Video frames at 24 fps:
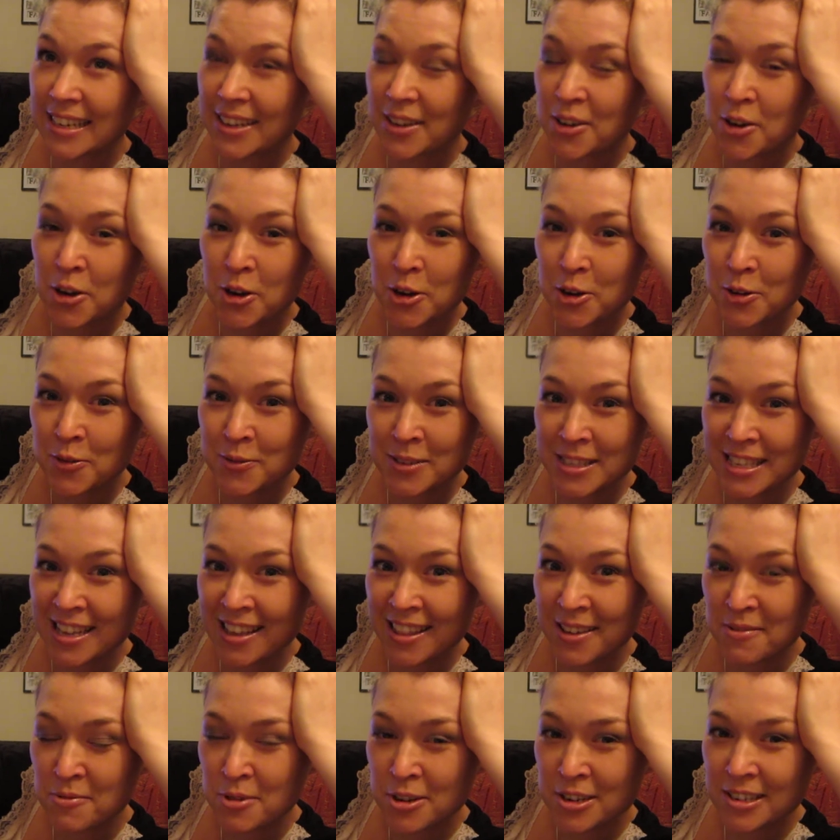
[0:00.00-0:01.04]
I can't even say
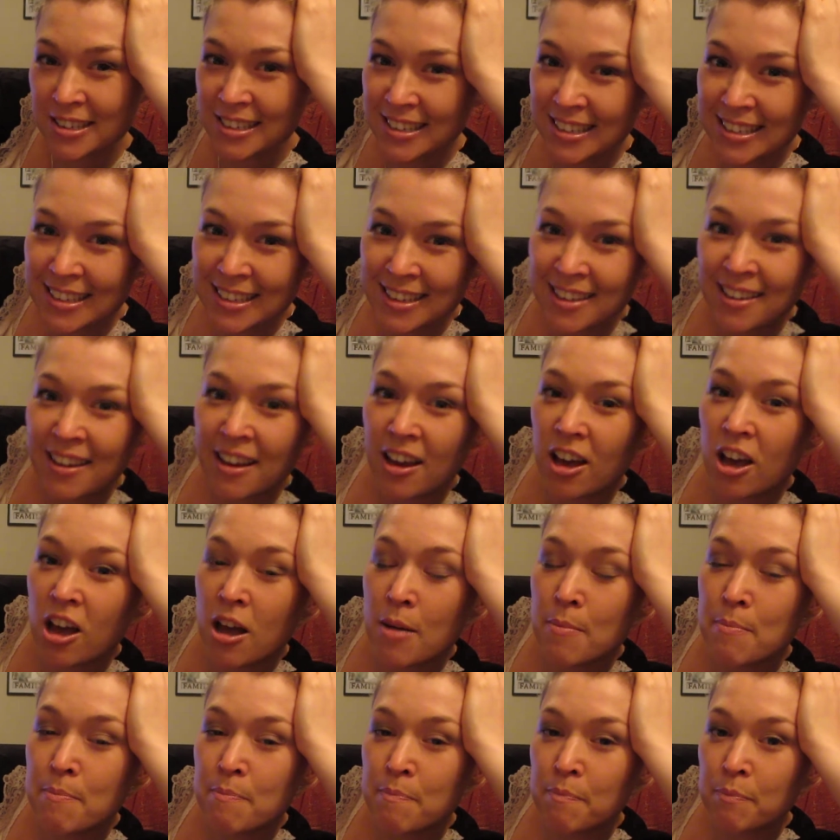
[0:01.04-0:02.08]
that word.
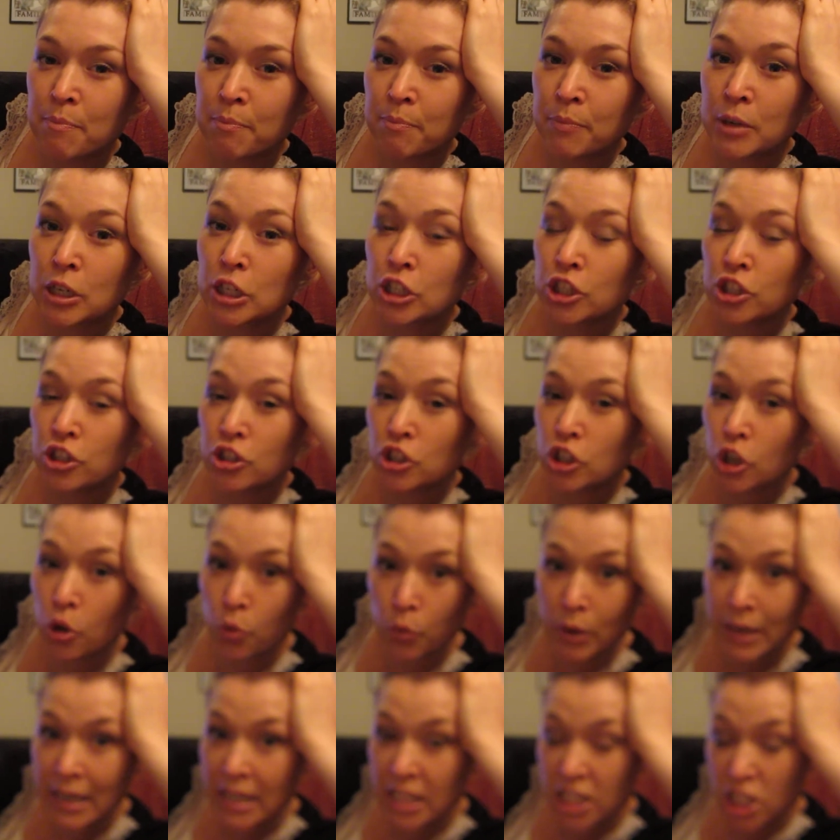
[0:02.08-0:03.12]
But you
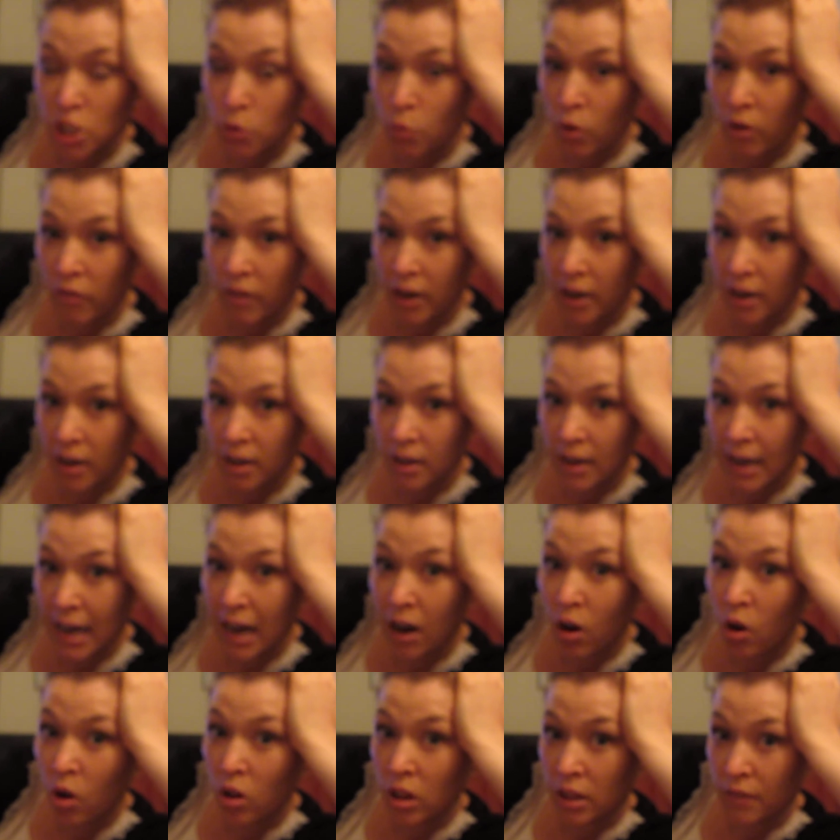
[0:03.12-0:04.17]
don't need to worry at
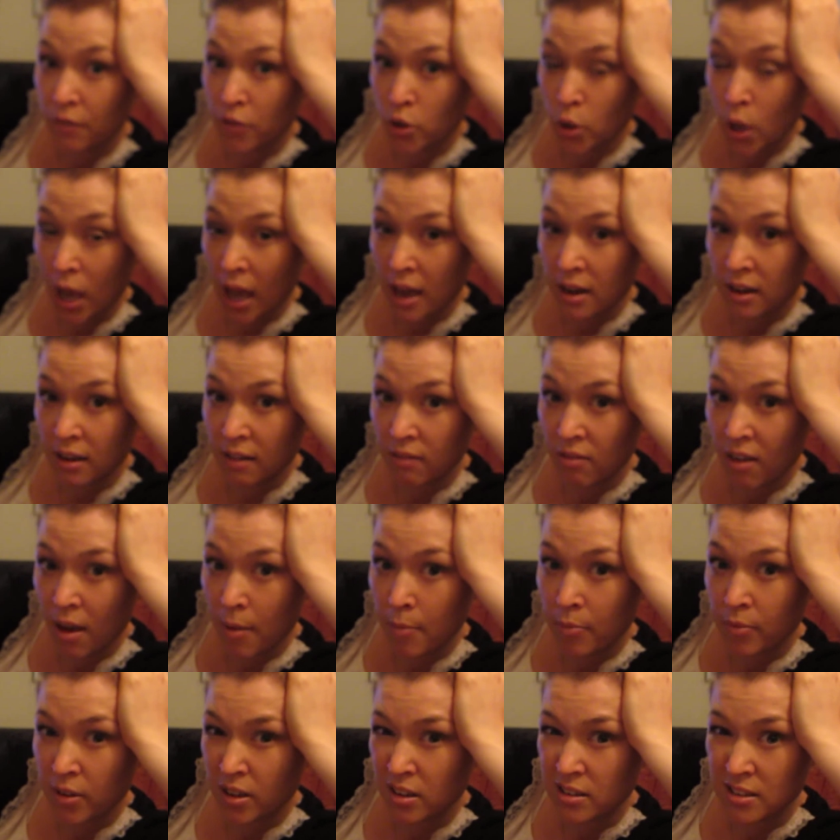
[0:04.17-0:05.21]
all if you get any of
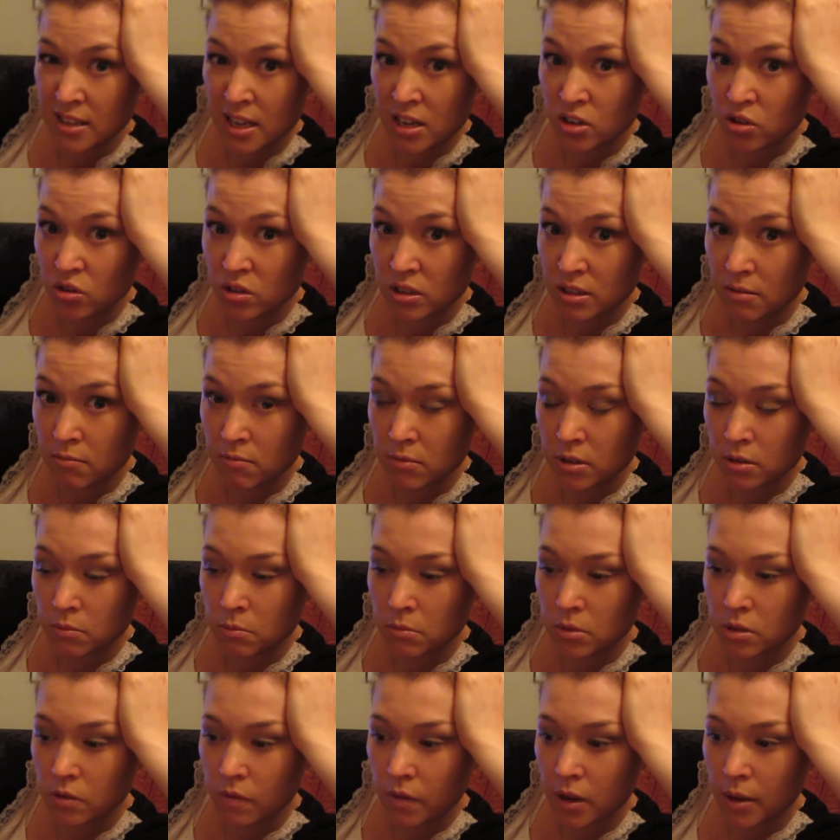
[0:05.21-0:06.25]
them, because they're just
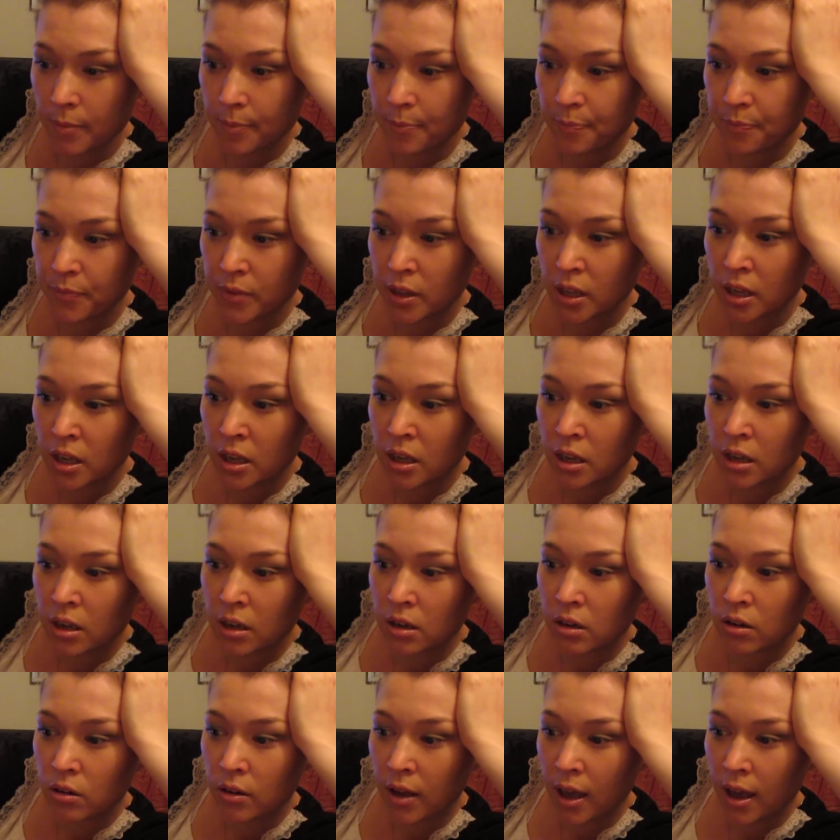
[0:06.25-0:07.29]
symptoms of it.
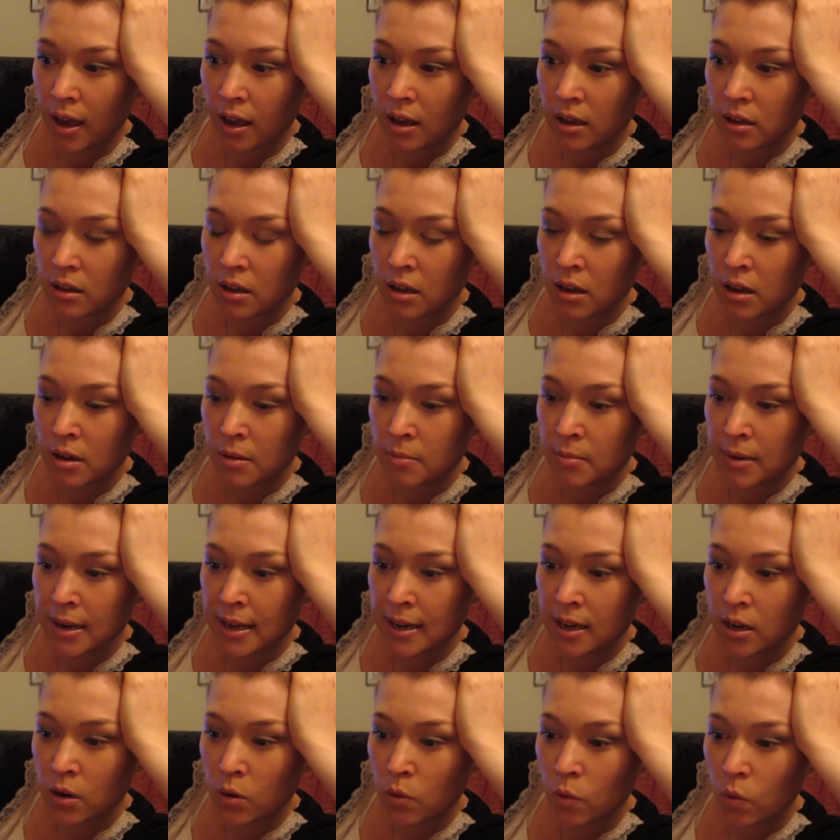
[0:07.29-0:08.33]
Okay,
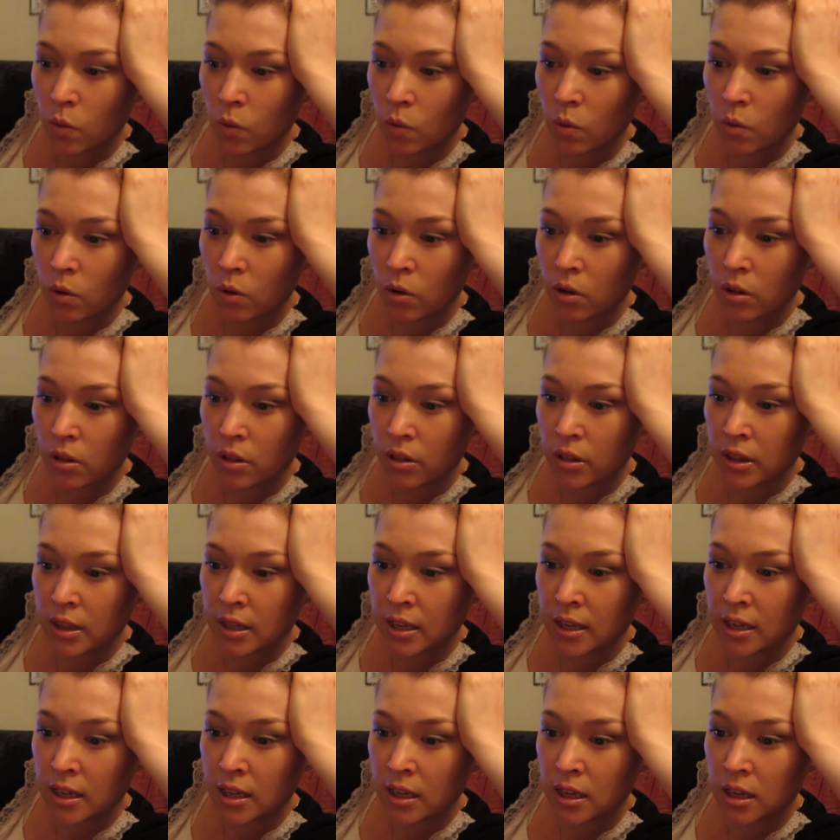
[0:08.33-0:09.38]
now
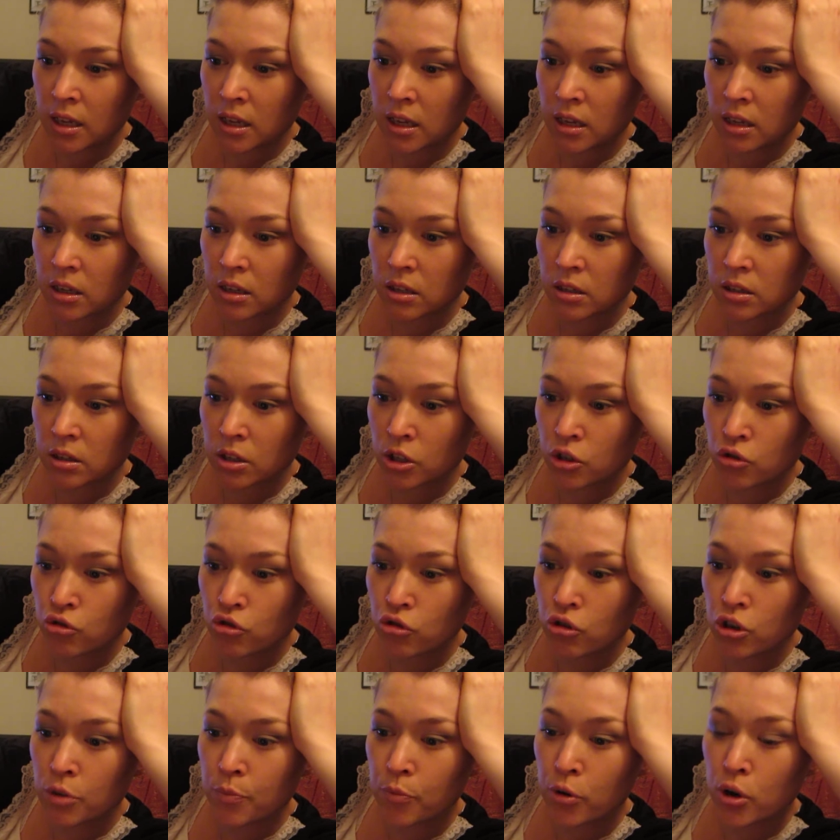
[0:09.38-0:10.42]
the
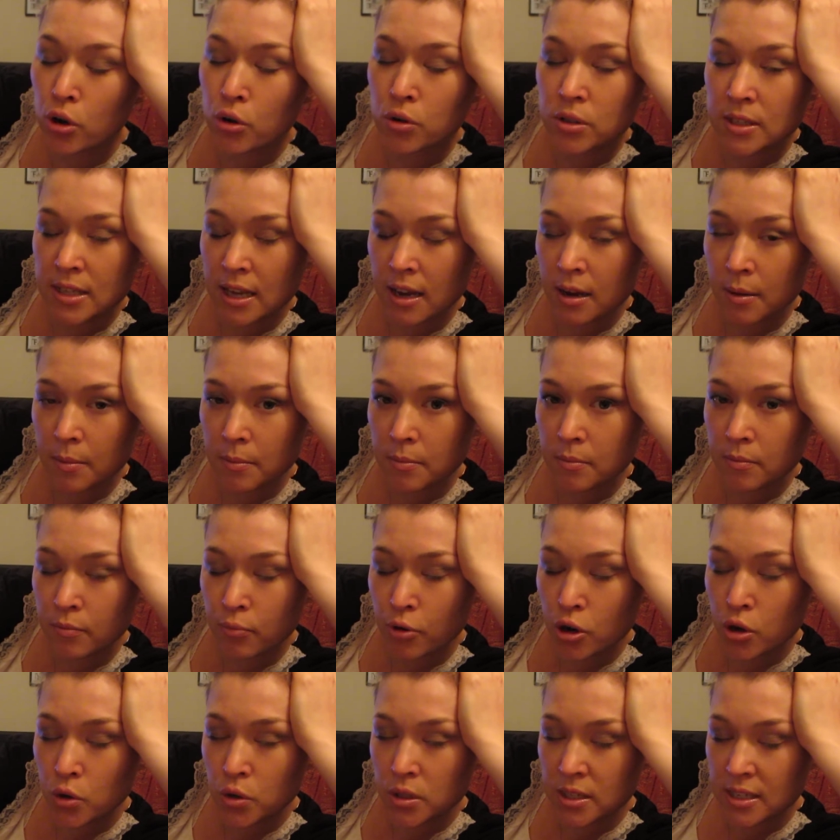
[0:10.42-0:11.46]
drug Prostat
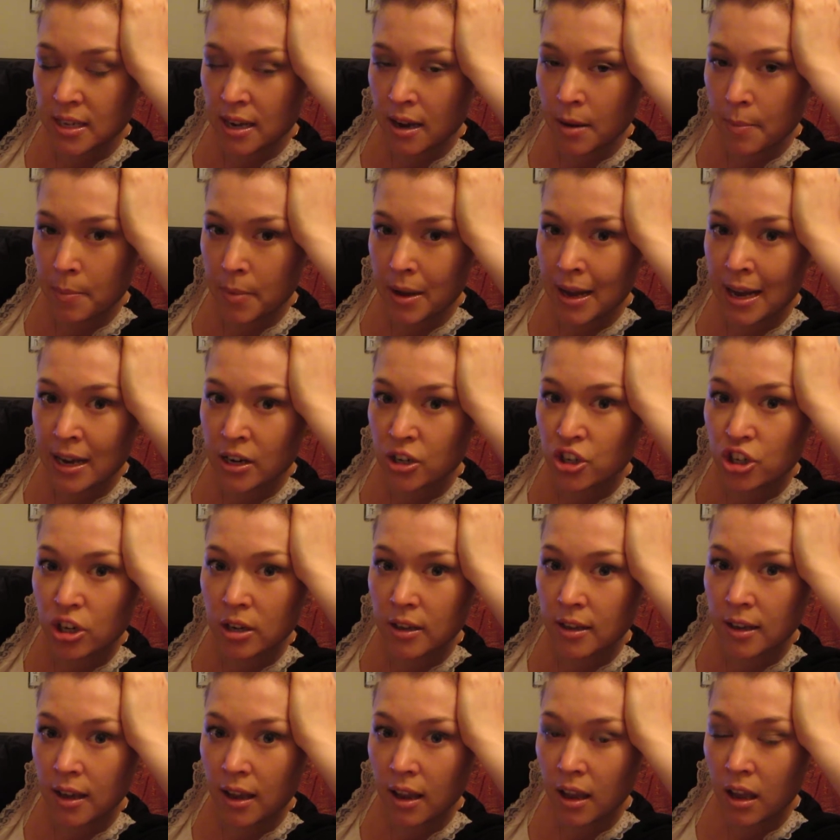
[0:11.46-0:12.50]

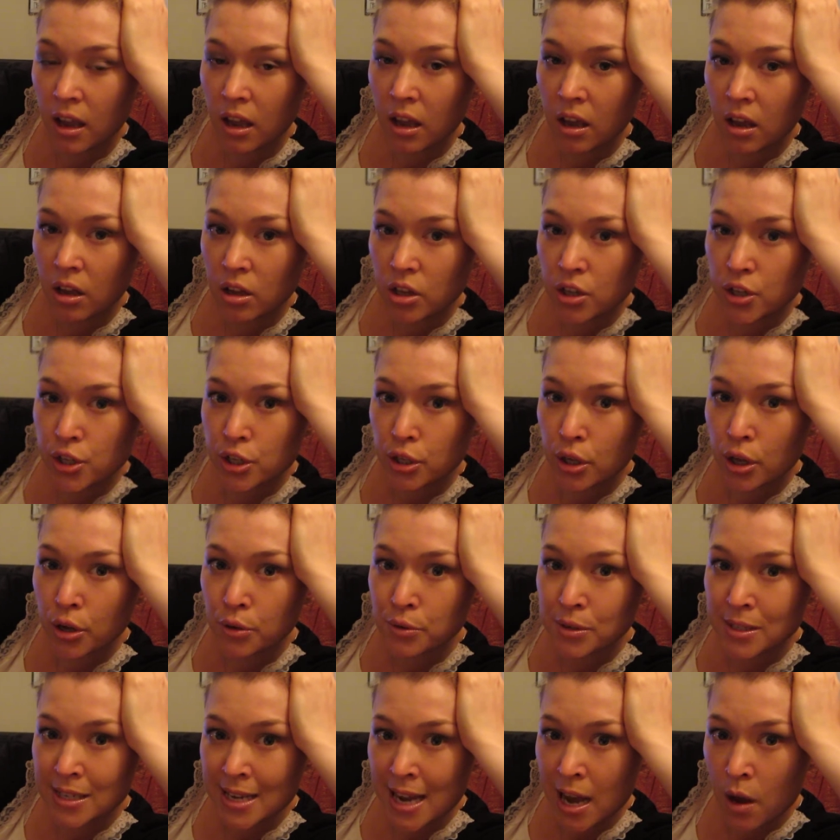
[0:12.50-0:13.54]
actually
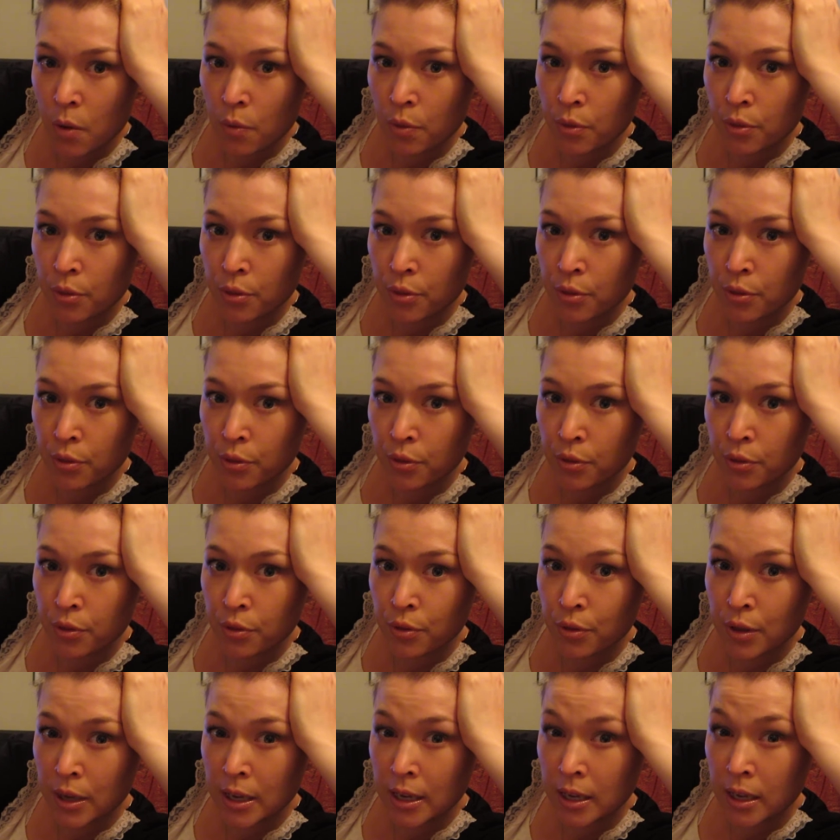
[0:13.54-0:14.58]
slows down
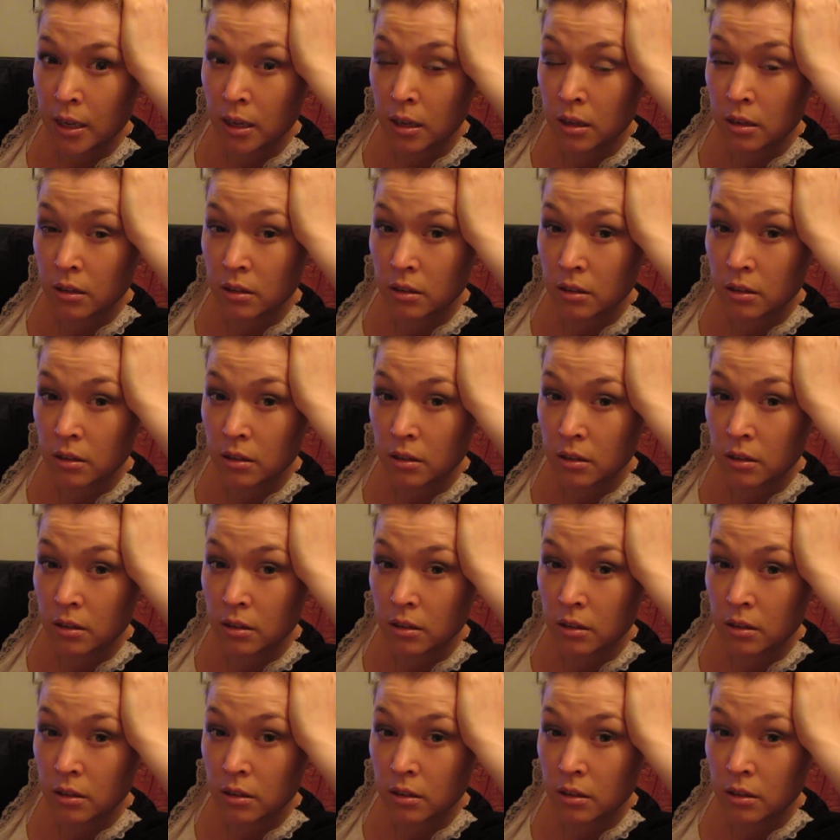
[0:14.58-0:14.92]
the